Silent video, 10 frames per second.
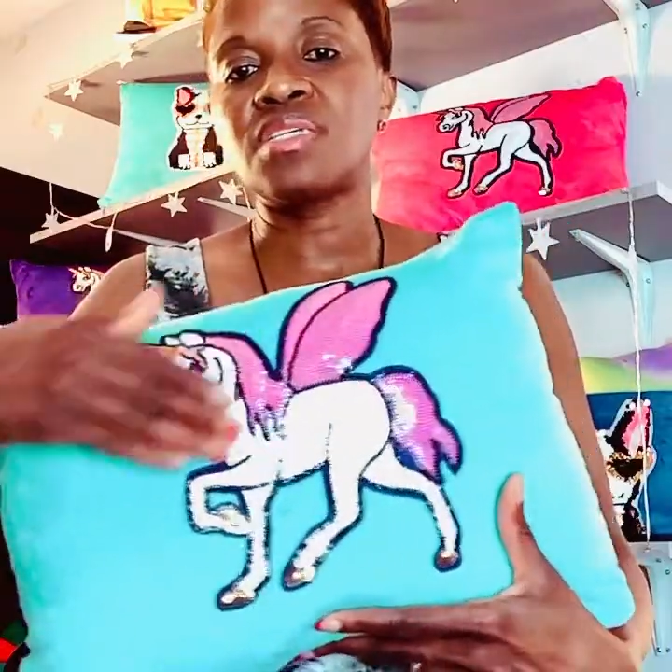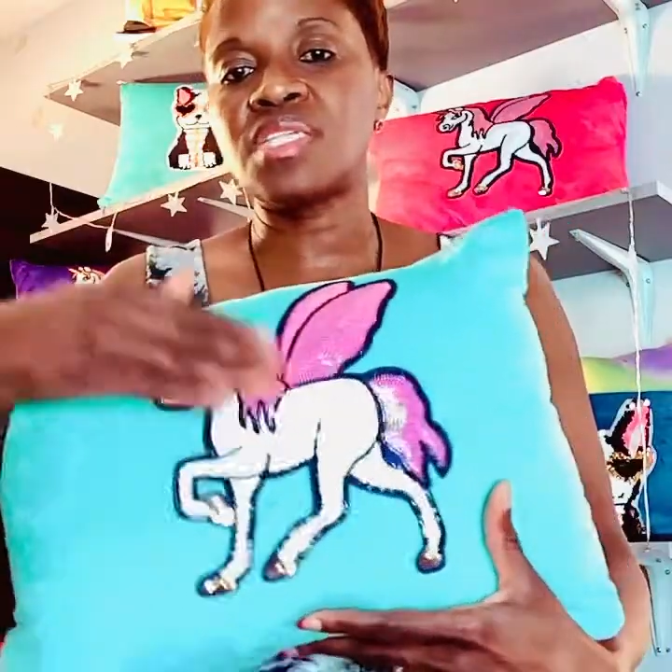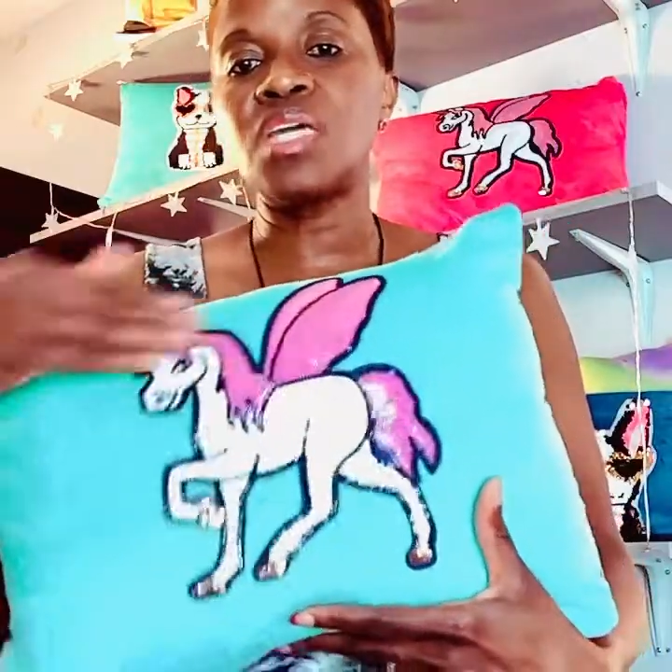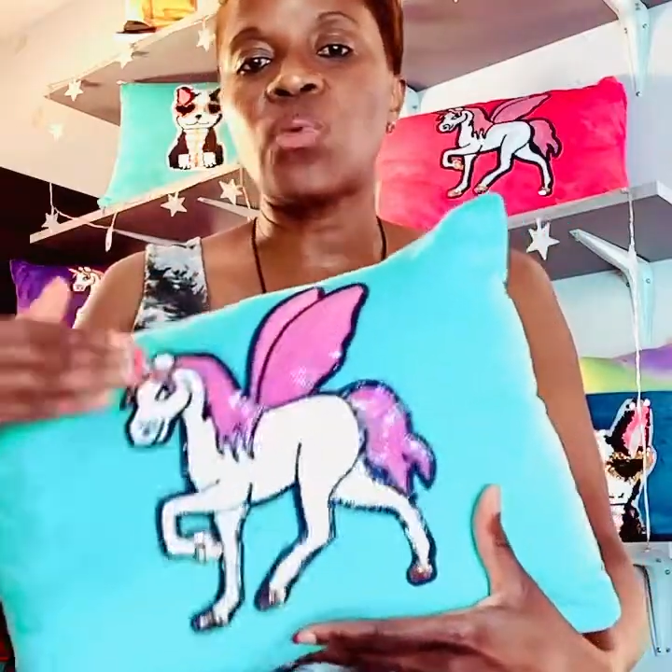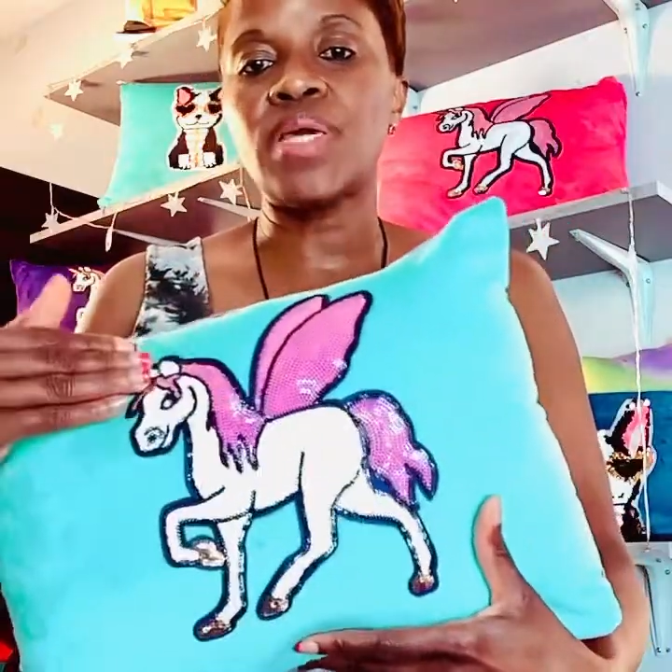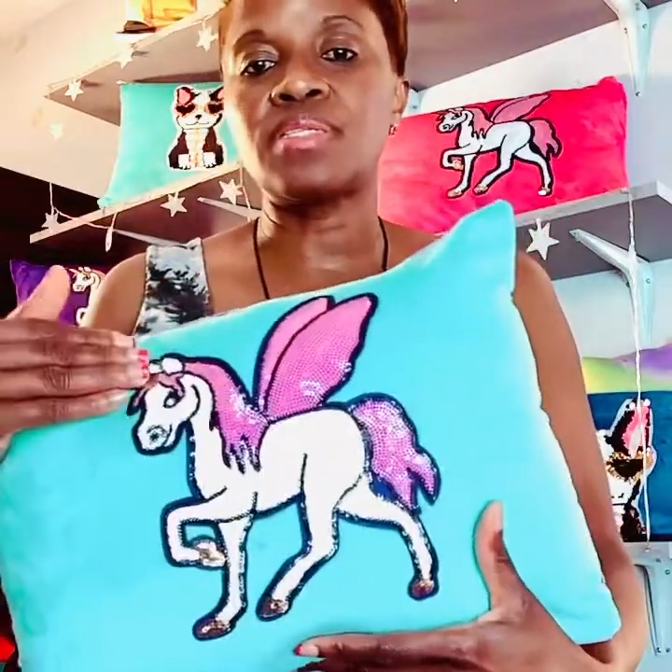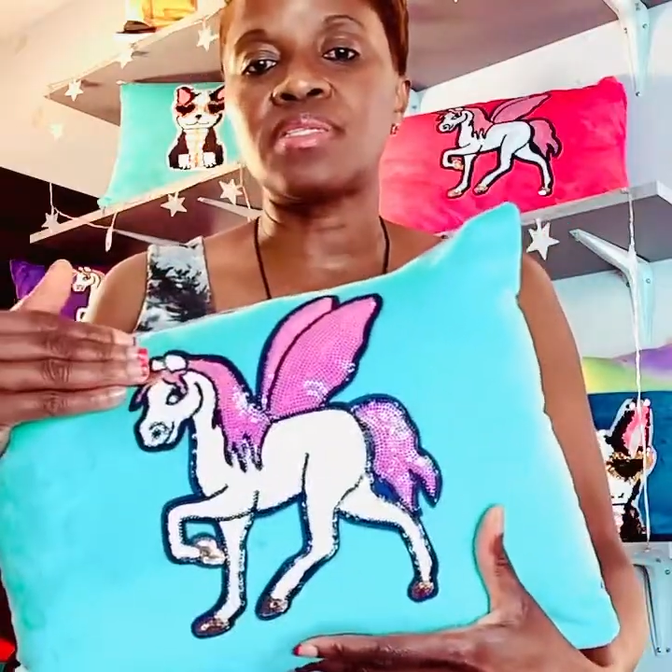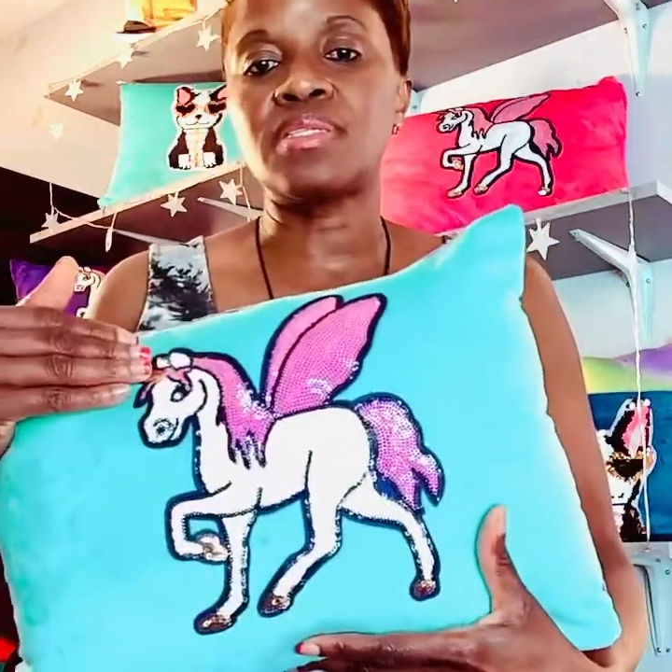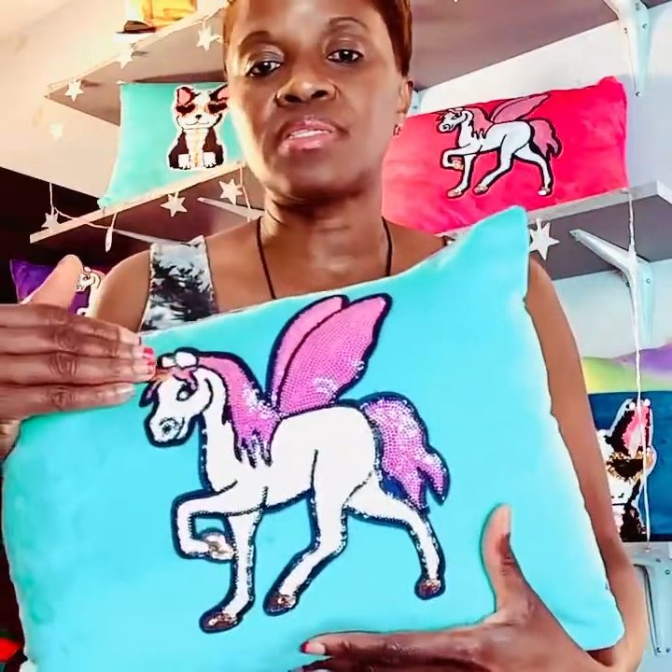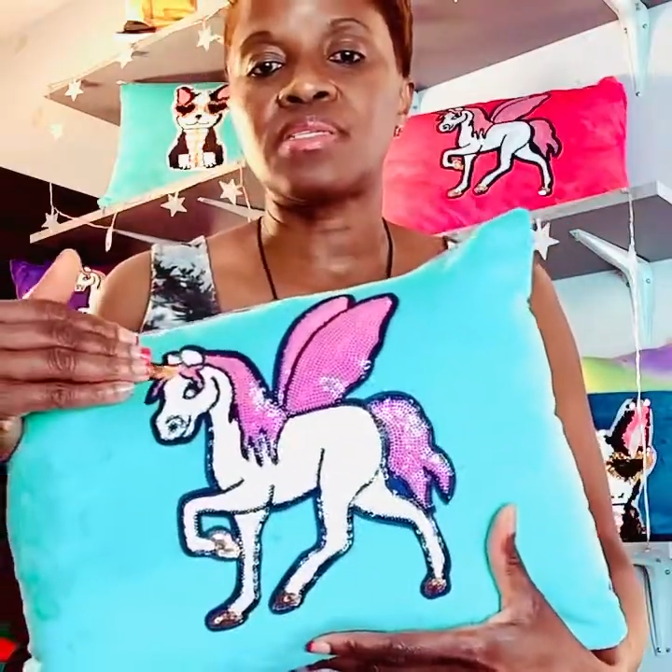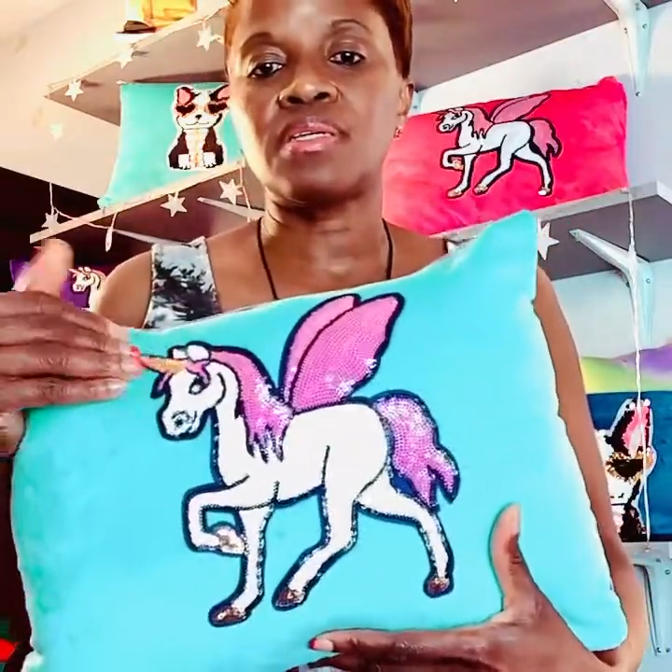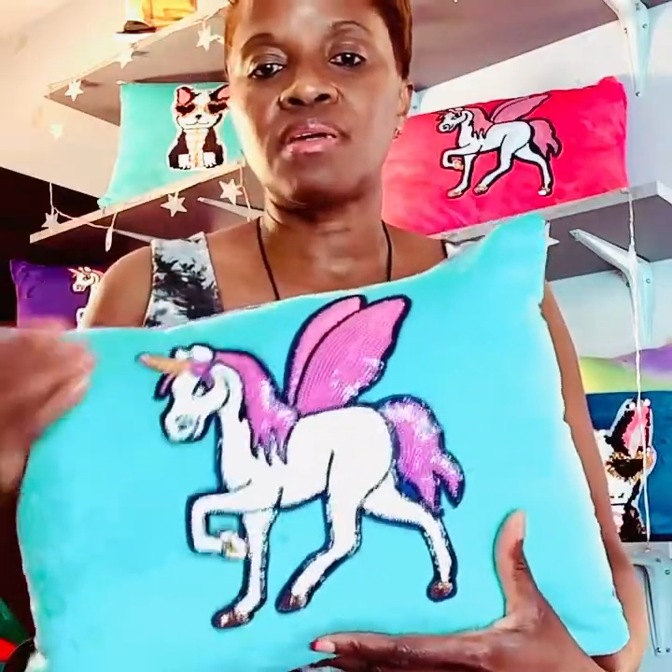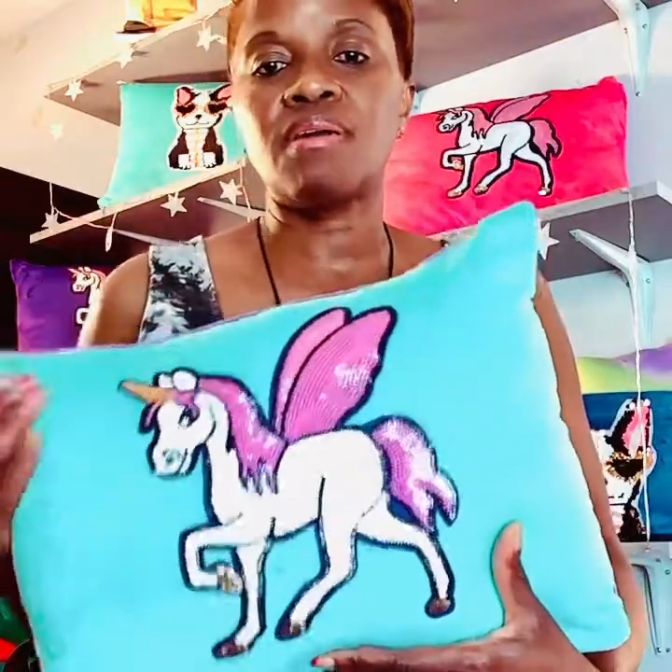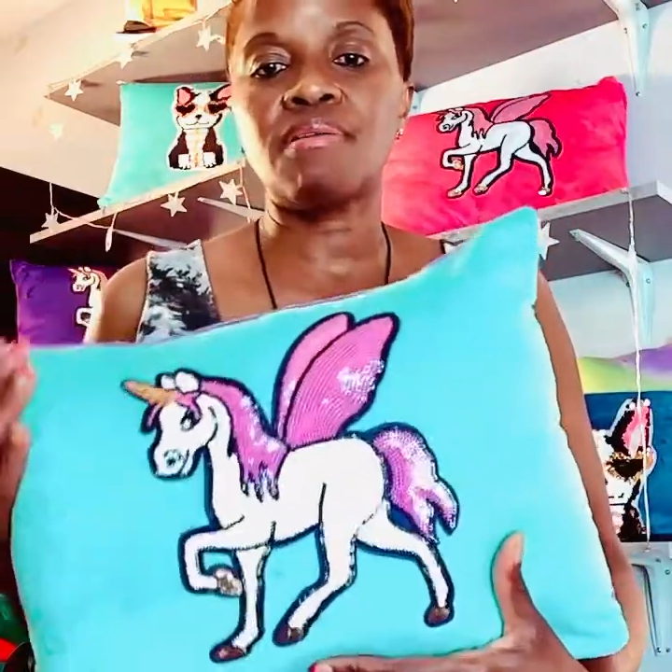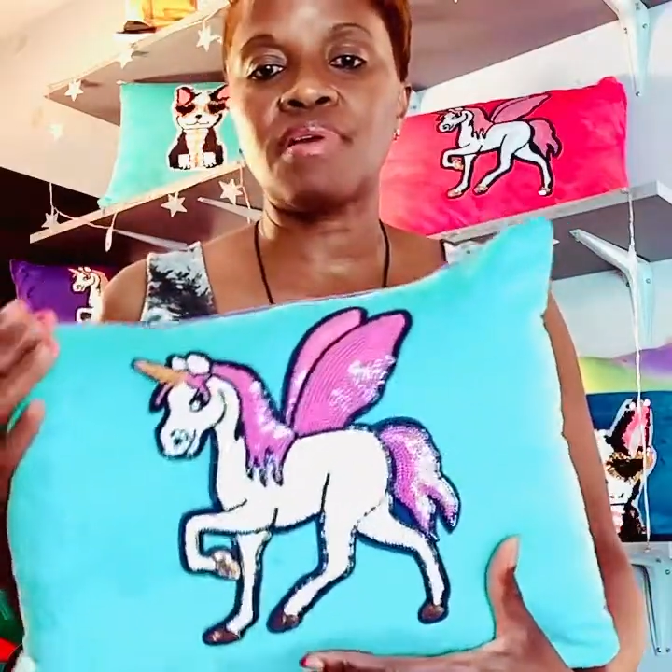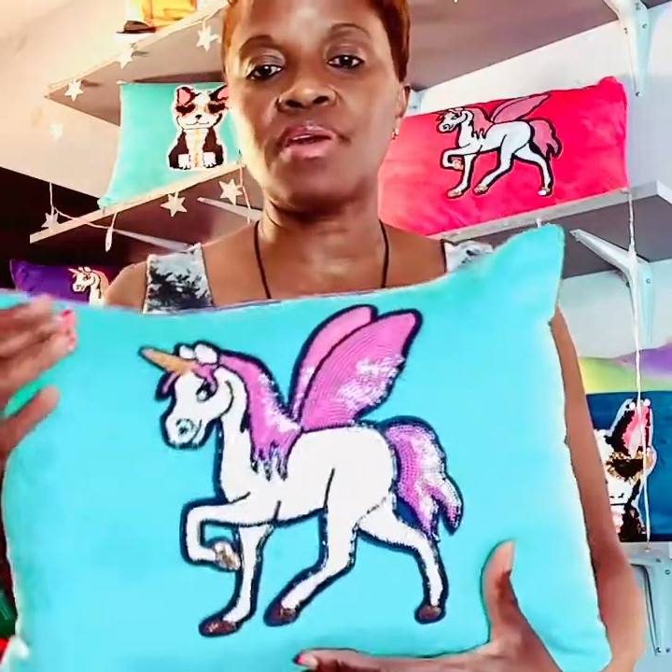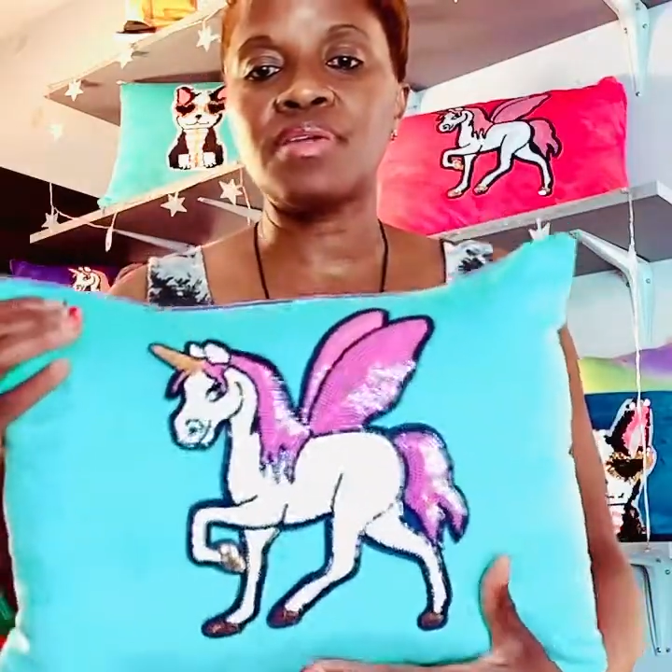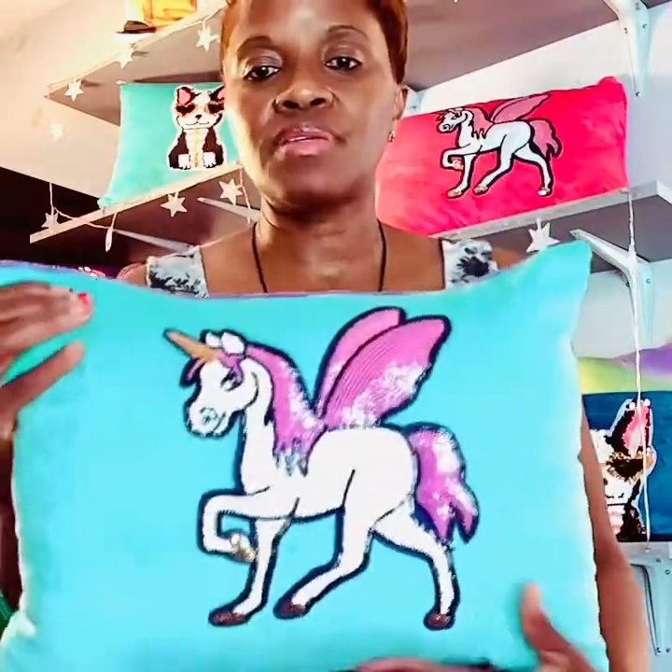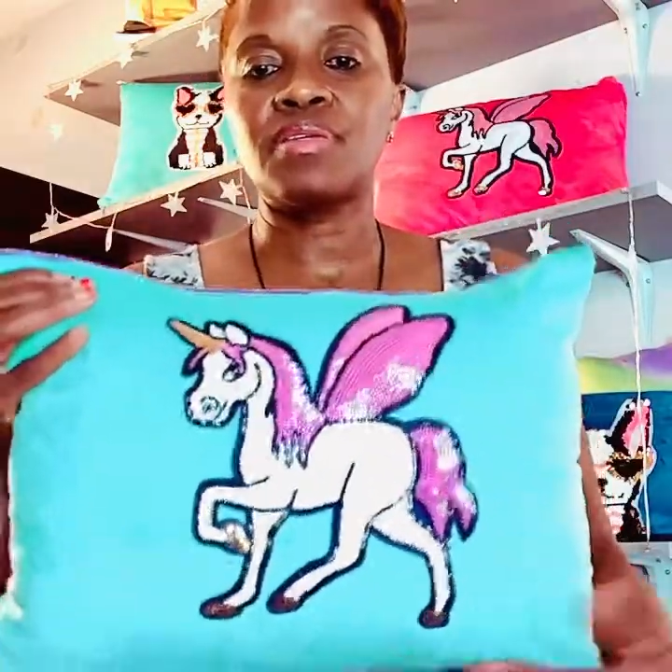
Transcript: sequence all right